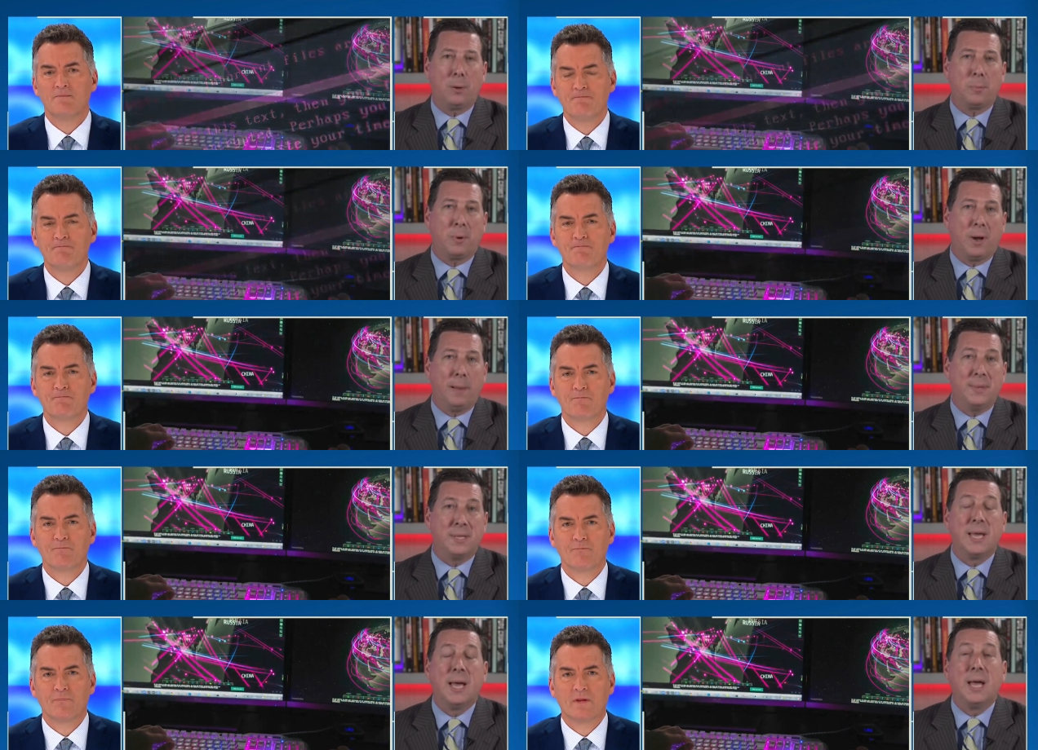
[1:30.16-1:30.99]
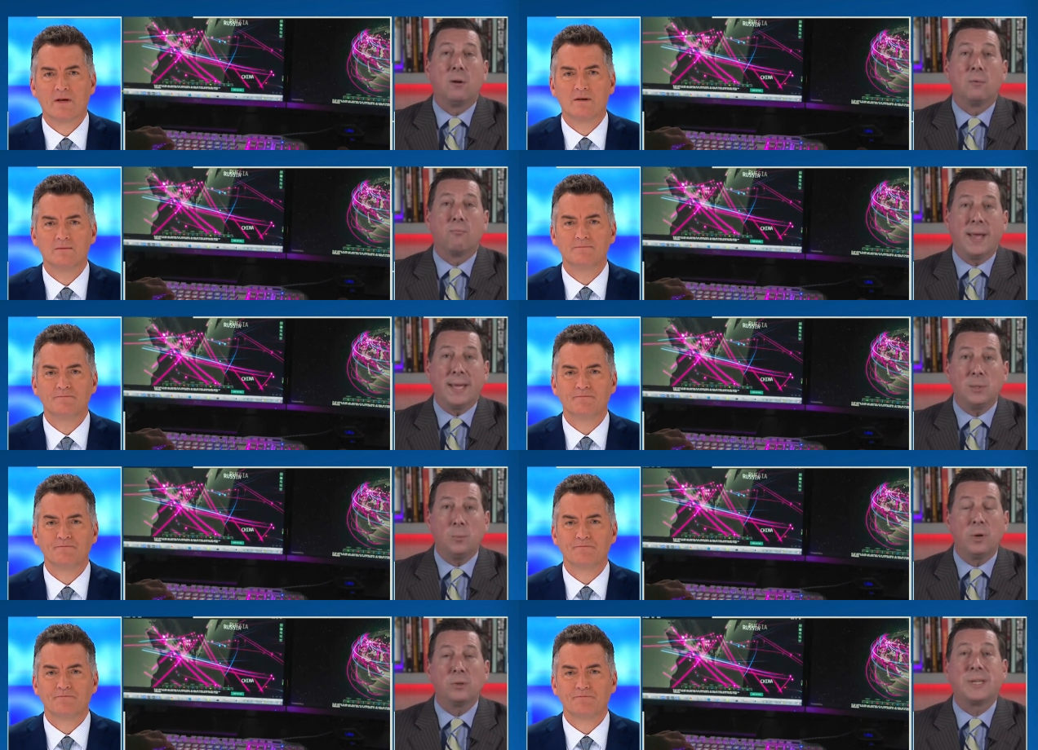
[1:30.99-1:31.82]
Speaker 1: of the problem is
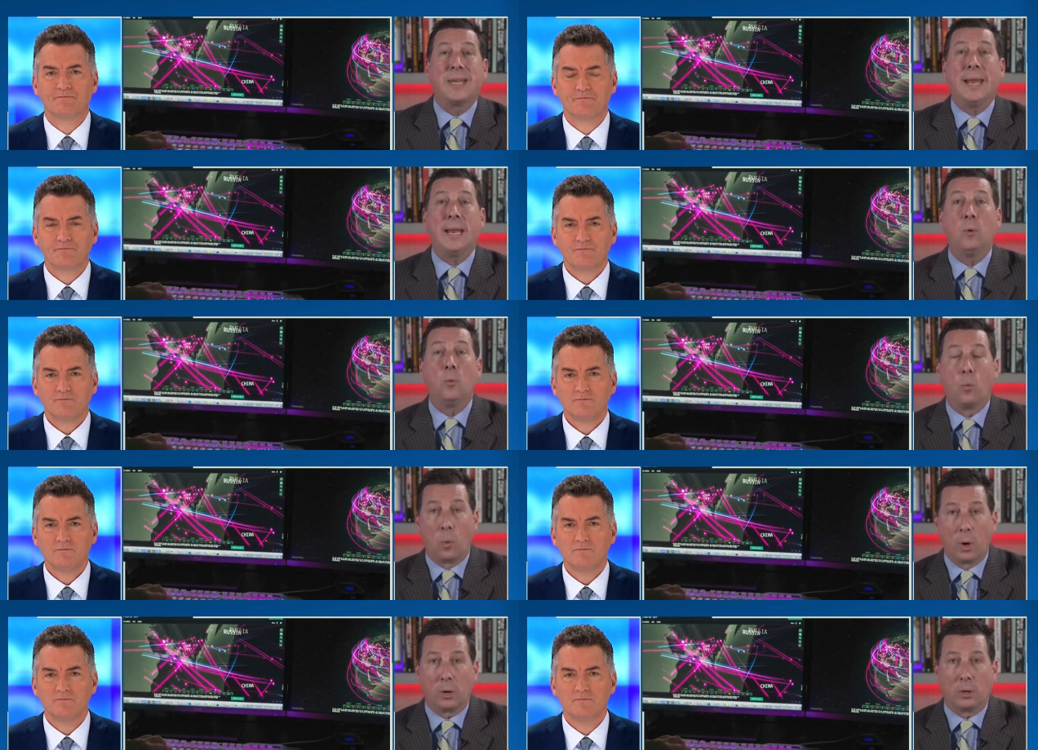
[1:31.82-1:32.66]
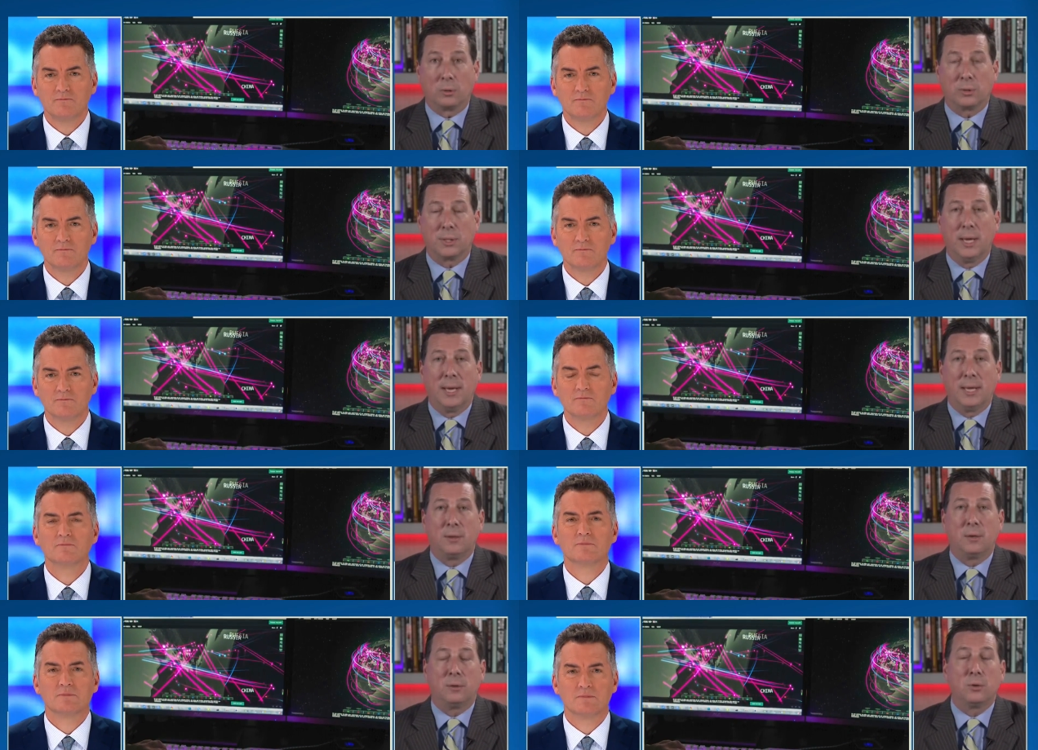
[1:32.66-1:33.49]
ransomware is getting worse.
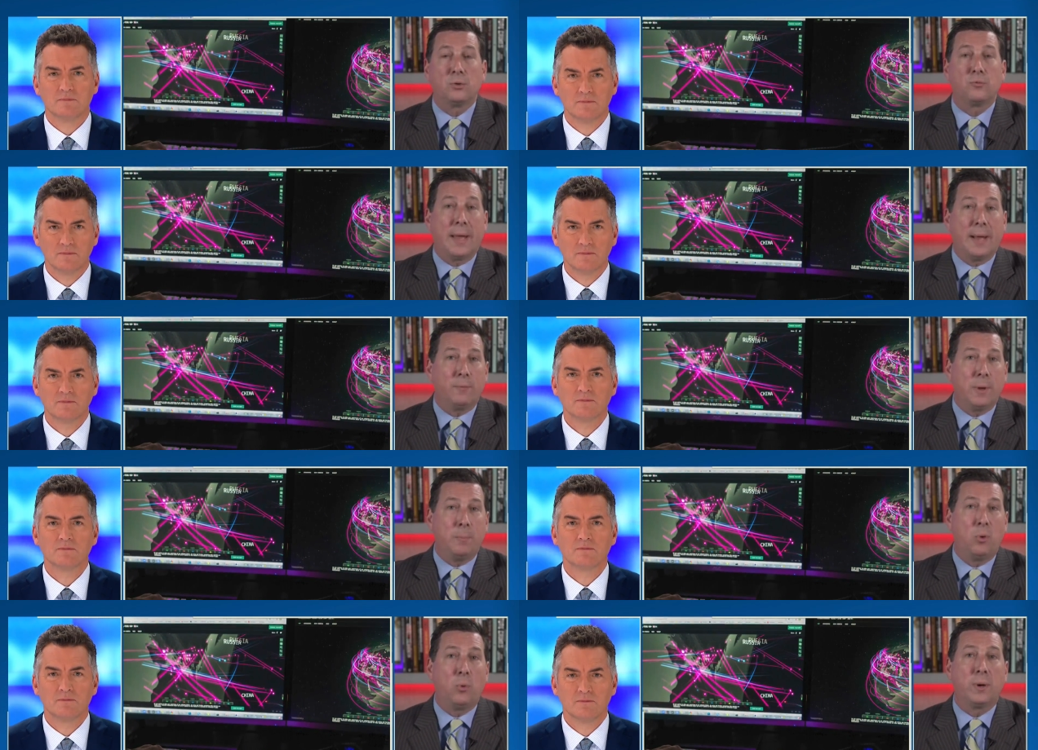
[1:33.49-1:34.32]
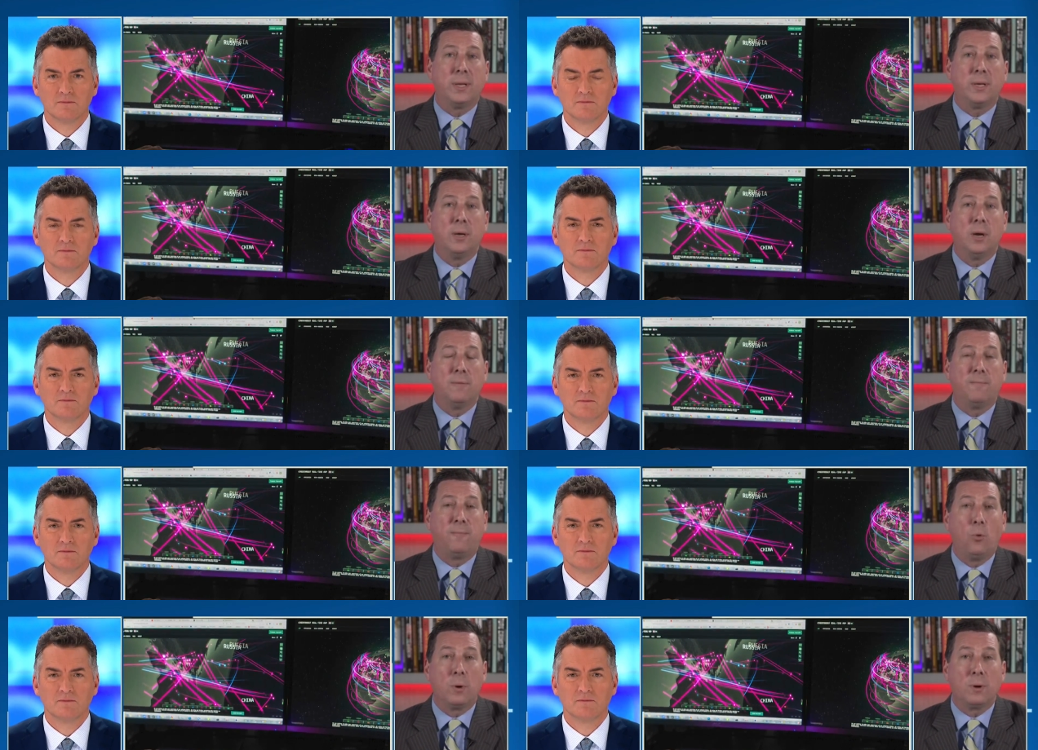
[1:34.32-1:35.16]
There's now reported
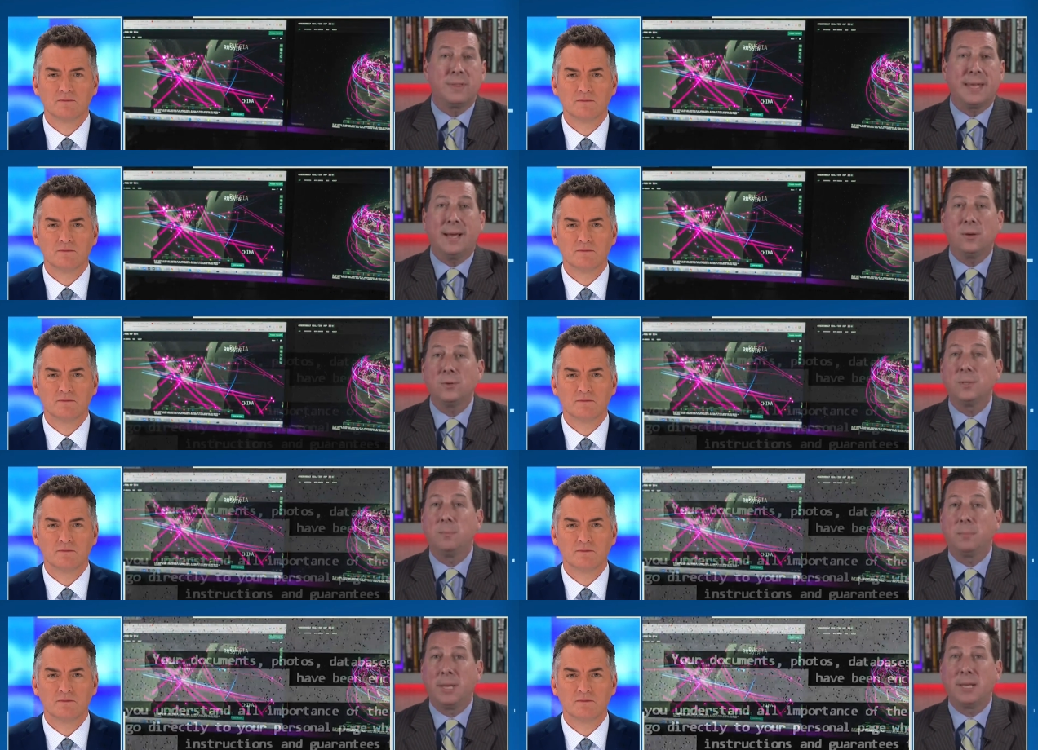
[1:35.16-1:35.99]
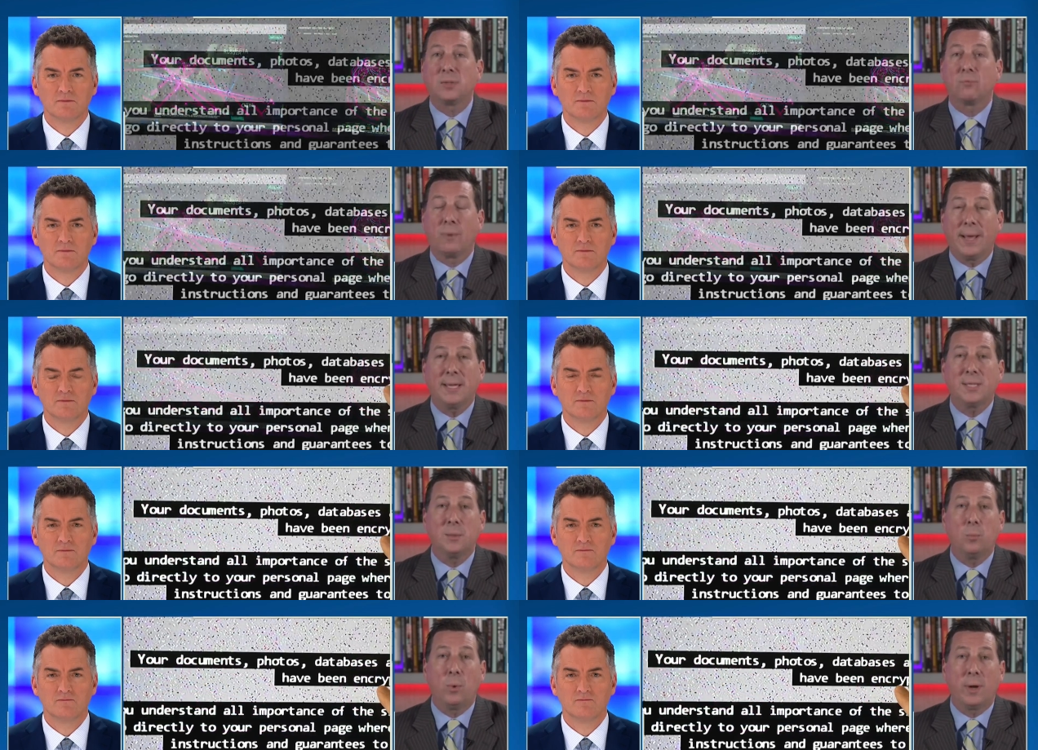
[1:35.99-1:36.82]
4,000 plus
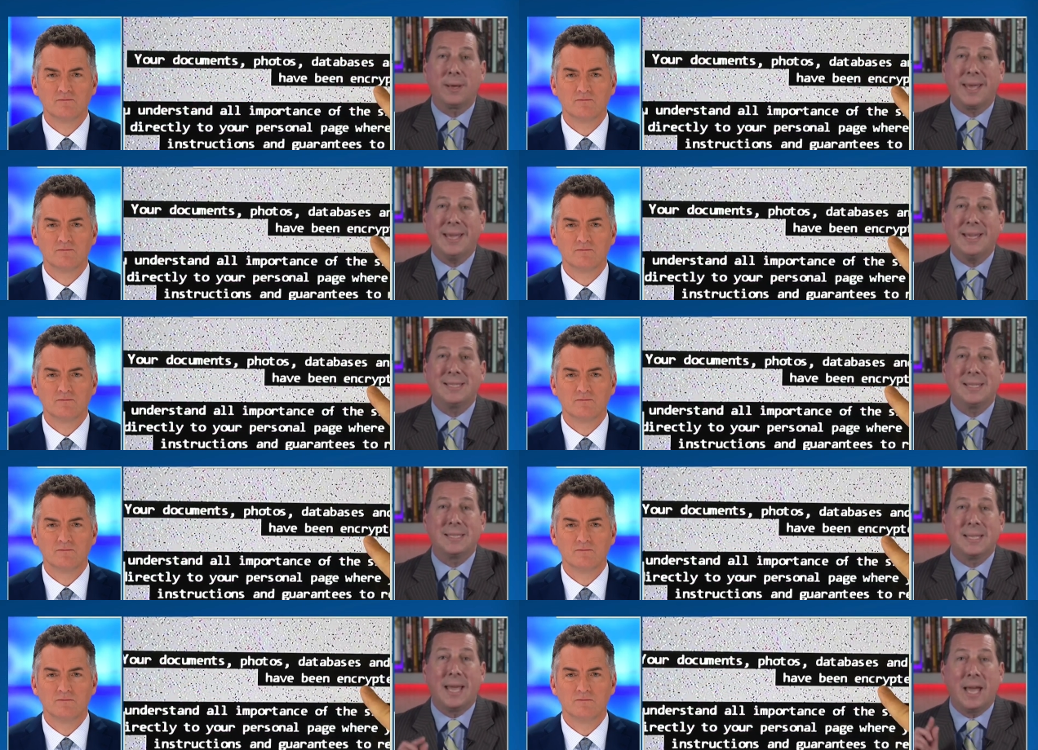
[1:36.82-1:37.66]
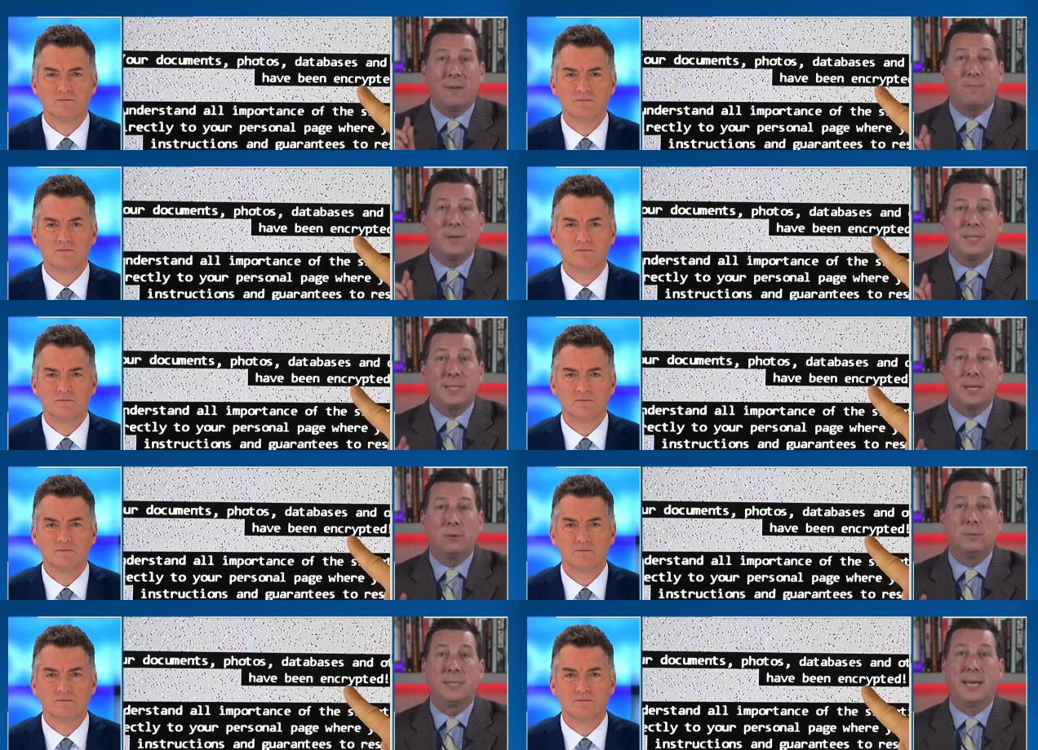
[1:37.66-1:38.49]
ransomware cases every
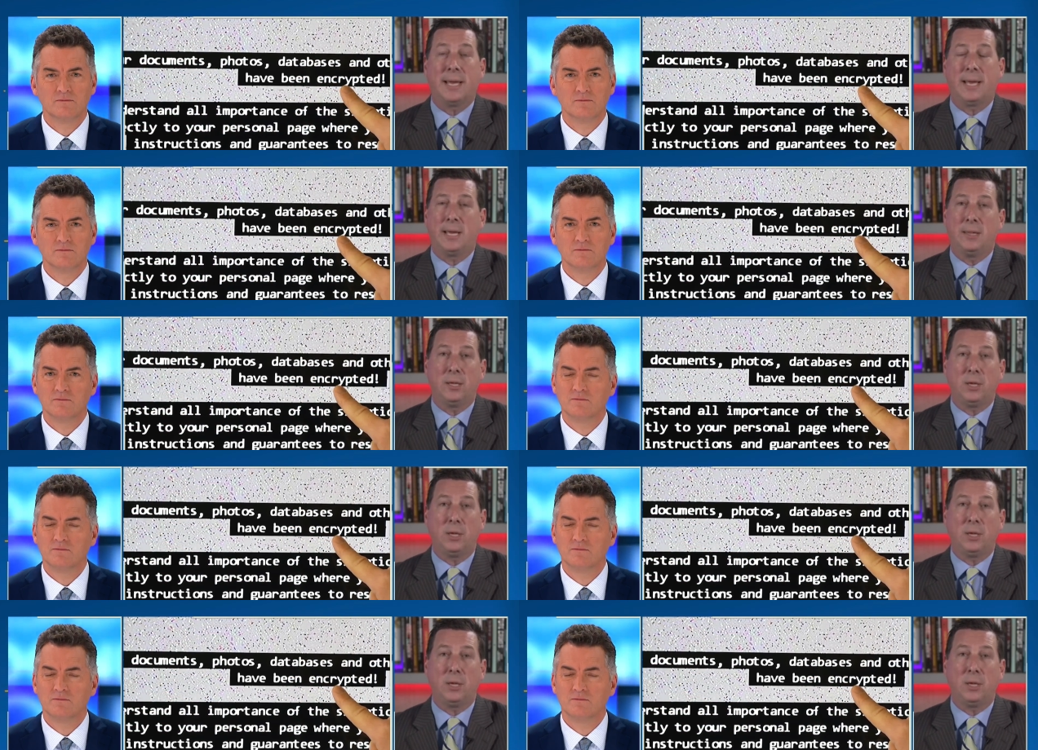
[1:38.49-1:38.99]
single day in mm. the